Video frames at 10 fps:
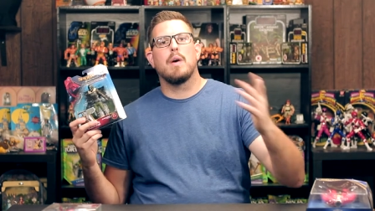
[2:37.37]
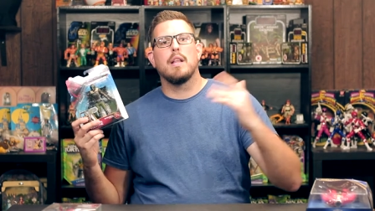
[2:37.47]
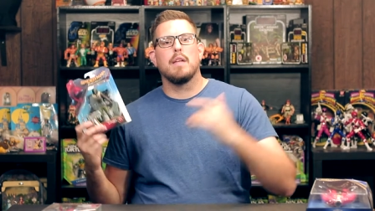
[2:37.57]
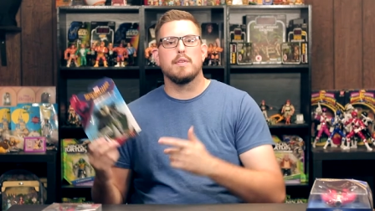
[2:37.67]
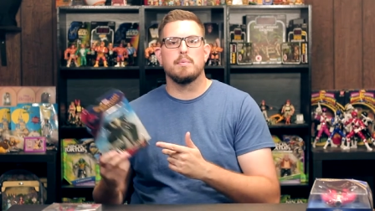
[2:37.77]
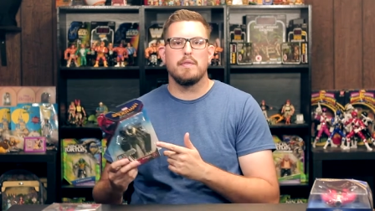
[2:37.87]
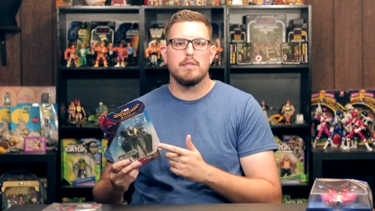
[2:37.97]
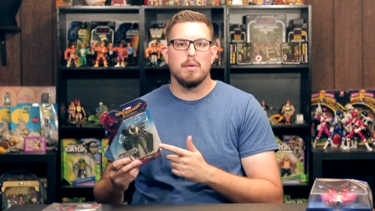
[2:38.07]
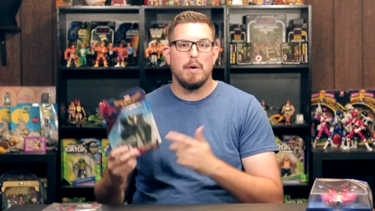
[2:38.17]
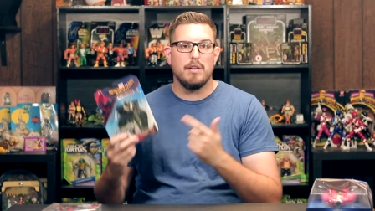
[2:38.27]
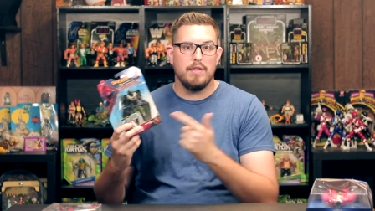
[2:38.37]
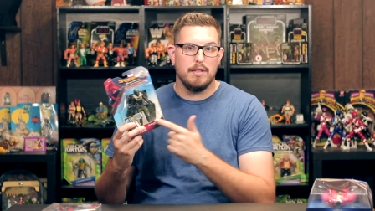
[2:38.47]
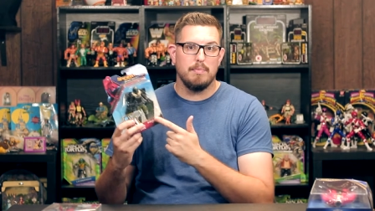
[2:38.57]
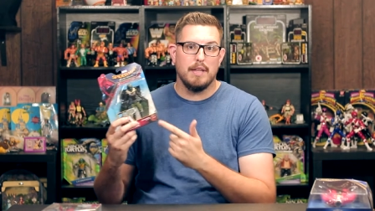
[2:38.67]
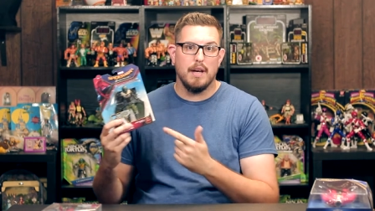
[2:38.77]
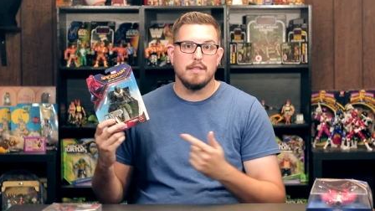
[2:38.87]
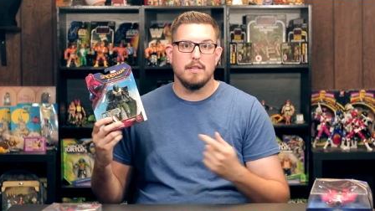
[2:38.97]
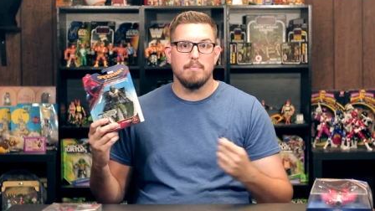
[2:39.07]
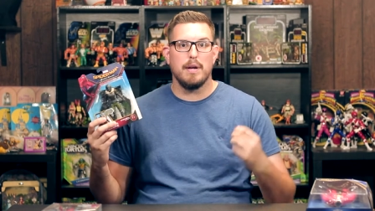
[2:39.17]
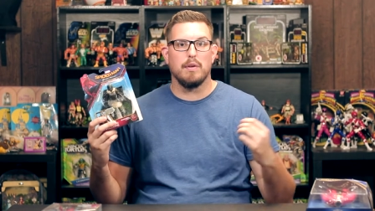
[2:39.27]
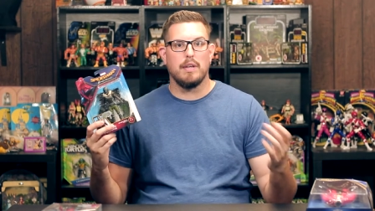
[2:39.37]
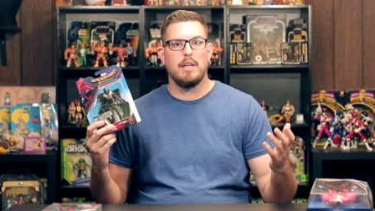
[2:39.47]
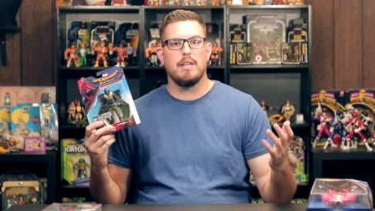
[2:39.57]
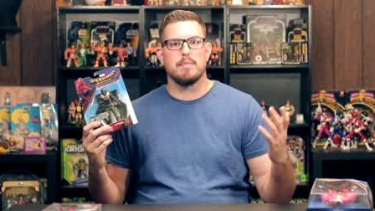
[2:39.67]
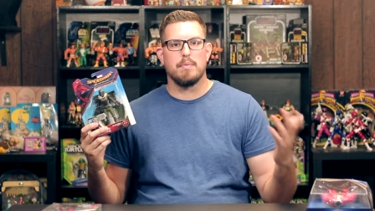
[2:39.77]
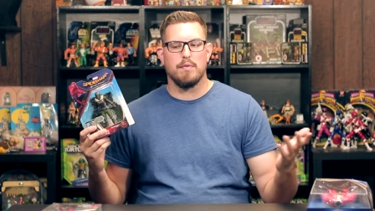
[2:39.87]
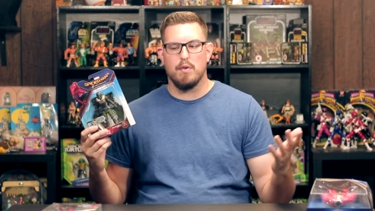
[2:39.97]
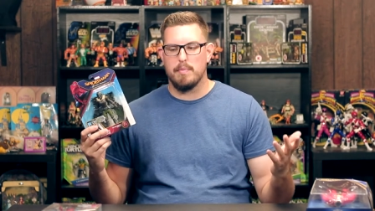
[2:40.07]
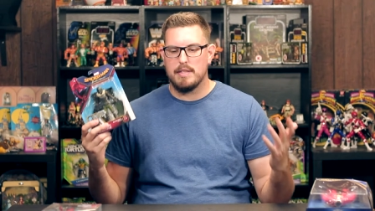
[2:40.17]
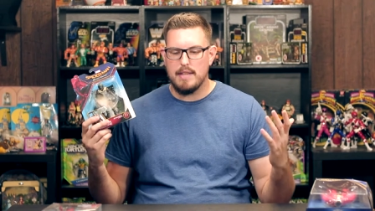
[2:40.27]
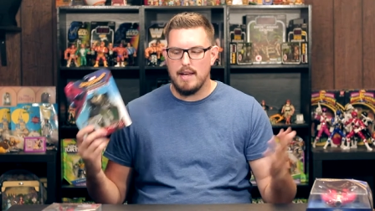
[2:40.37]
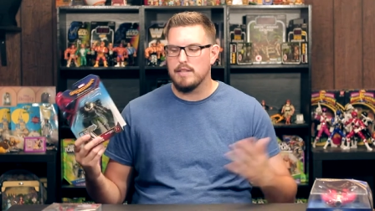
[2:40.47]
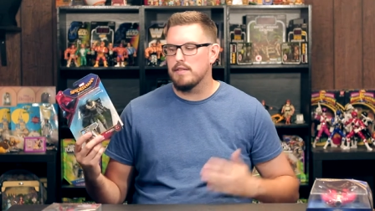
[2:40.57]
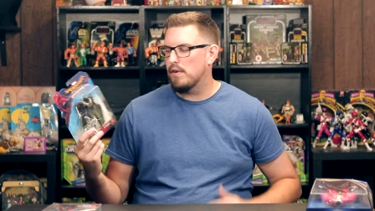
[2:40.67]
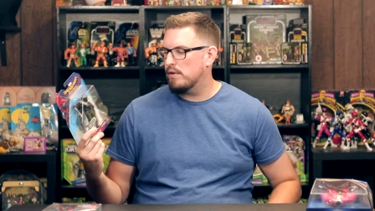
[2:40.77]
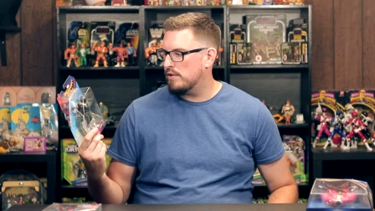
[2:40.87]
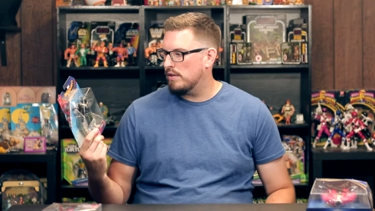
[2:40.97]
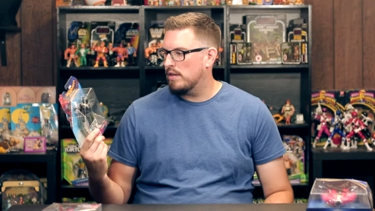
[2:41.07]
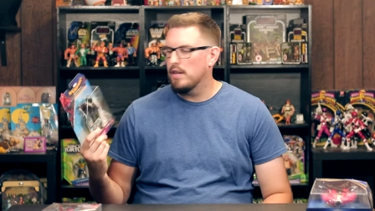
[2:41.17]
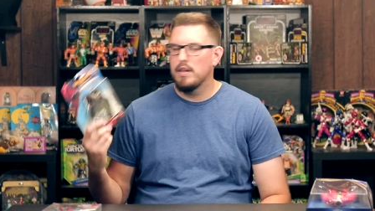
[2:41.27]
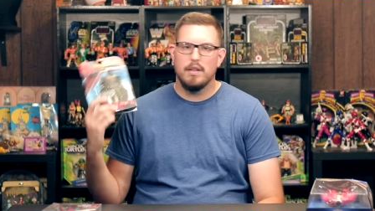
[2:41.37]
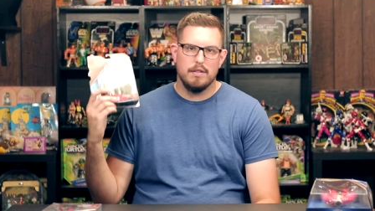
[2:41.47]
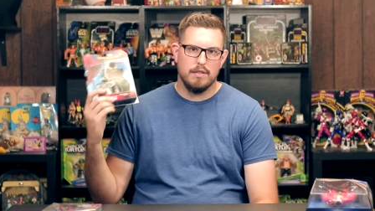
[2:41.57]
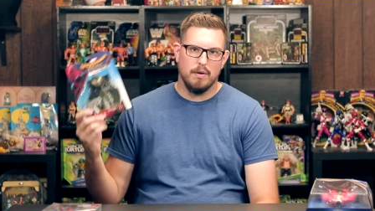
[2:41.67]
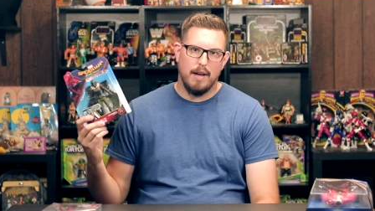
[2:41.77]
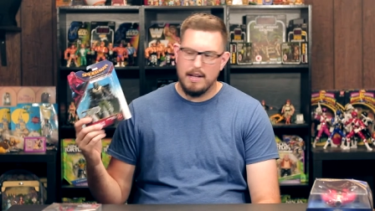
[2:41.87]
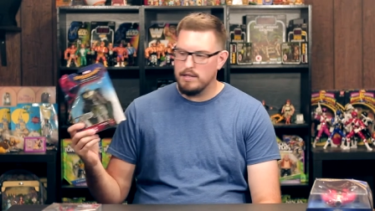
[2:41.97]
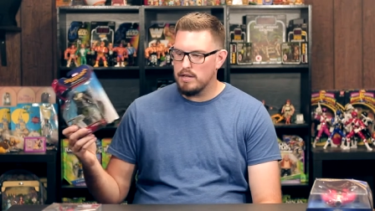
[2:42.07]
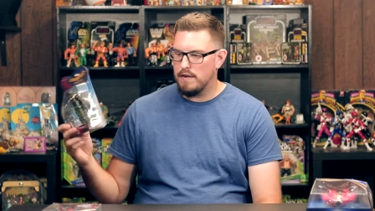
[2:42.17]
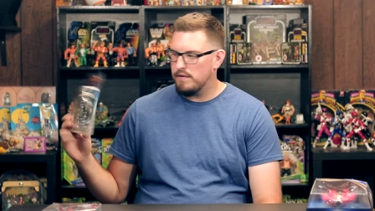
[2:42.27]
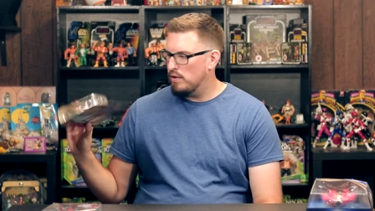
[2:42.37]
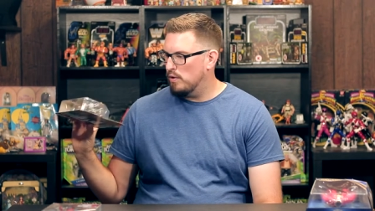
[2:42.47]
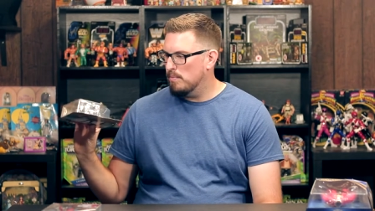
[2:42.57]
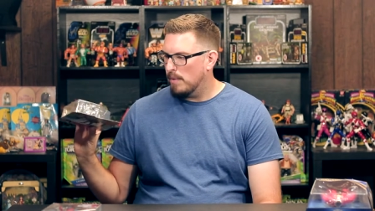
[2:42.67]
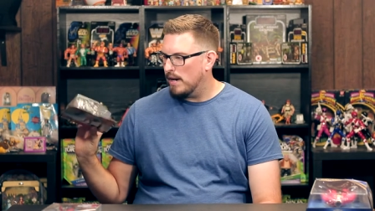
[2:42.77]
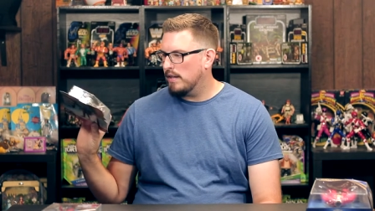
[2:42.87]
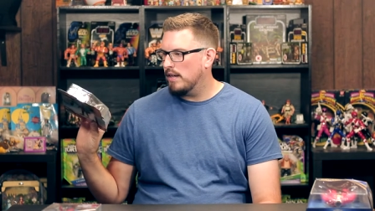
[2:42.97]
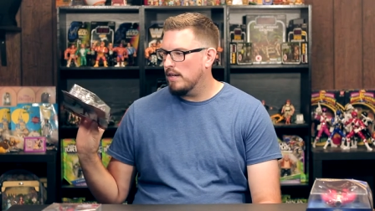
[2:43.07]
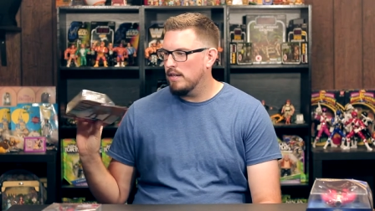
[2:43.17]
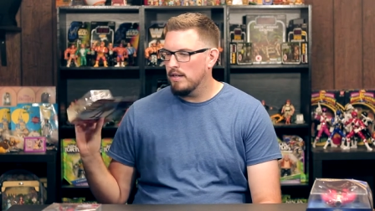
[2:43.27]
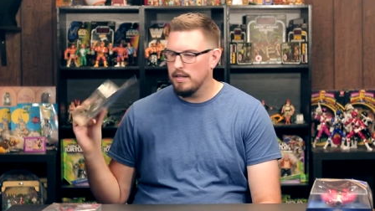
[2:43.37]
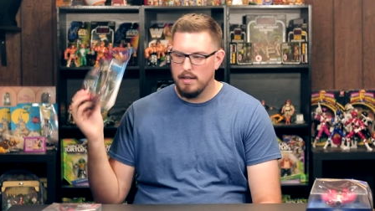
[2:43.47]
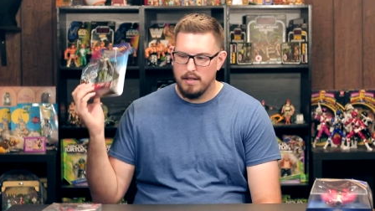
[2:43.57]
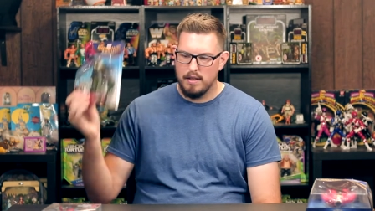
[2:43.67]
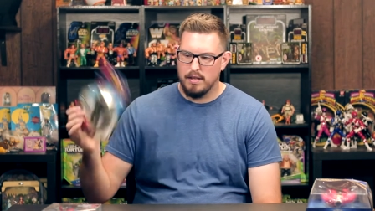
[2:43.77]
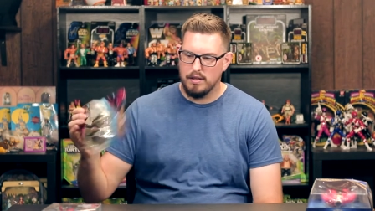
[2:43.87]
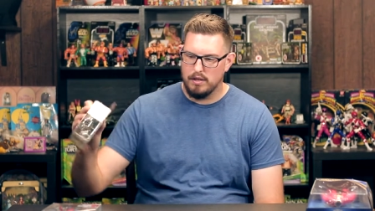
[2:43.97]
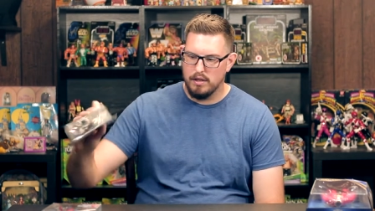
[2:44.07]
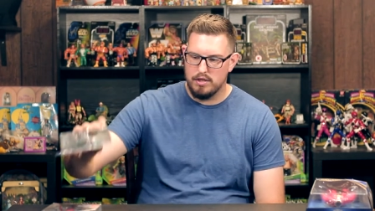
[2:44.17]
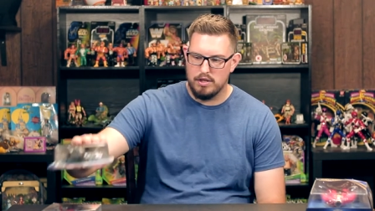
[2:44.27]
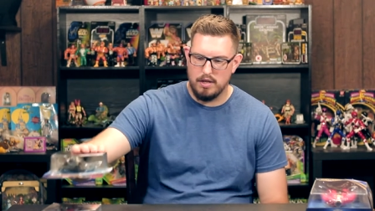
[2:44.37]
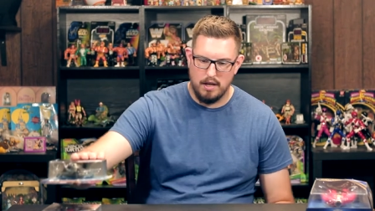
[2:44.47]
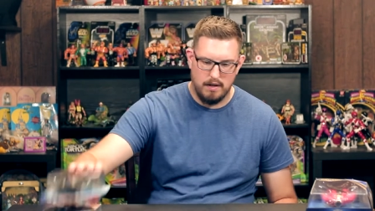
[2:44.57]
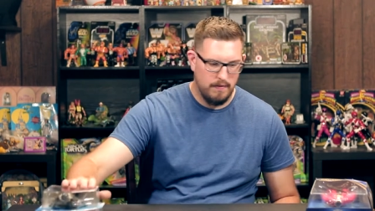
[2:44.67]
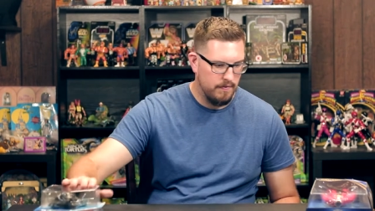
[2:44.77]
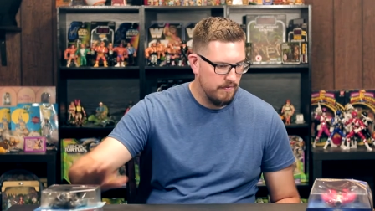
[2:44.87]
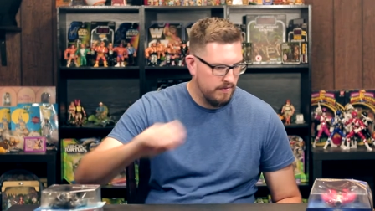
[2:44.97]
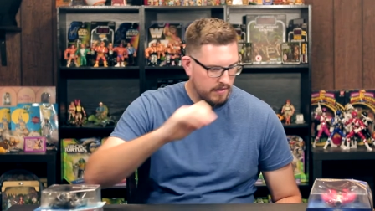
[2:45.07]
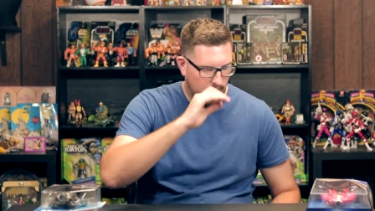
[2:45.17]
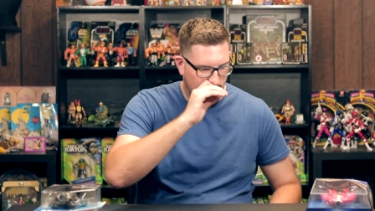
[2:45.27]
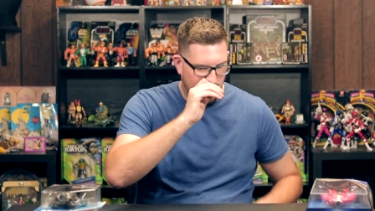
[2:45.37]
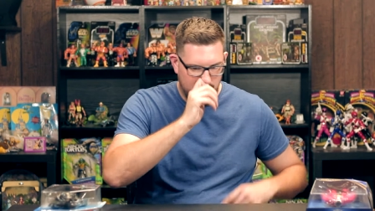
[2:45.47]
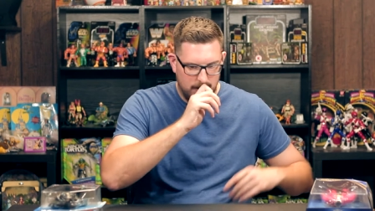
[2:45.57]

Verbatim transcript: why I love this movie so much is because of Michael Keaton's performance as the Vulture. So hats off to you, Mike. Good shit. All right,